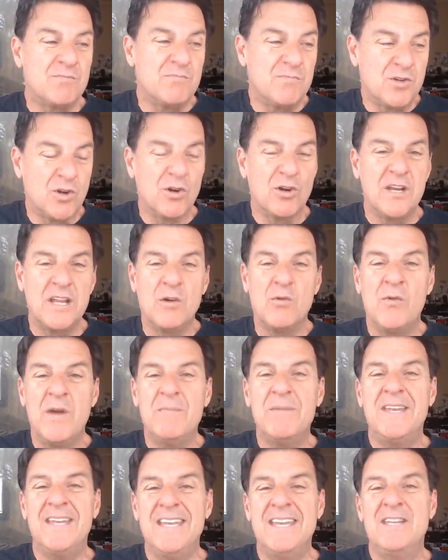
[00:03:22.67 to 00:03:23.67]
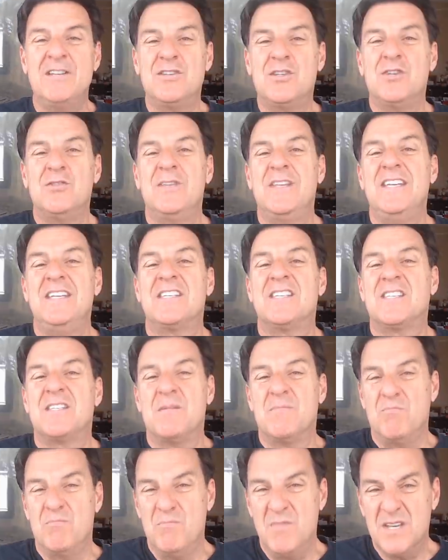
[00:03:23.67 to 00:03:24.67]
turning women into these
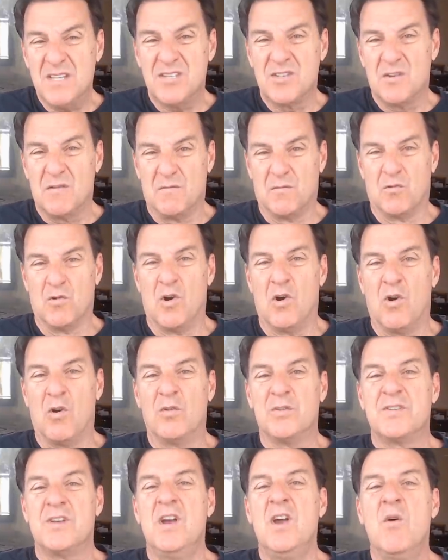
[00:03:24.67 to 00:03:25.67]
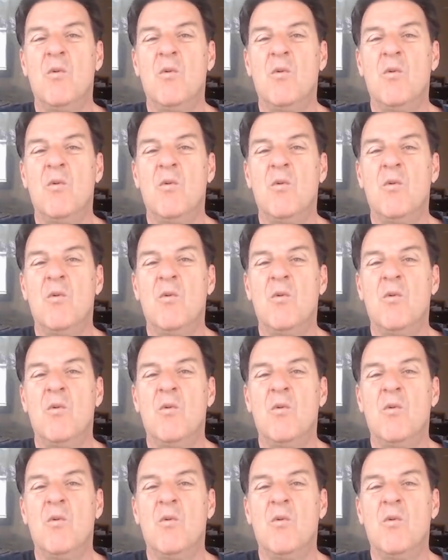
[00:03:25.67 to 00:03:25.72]
submissive roles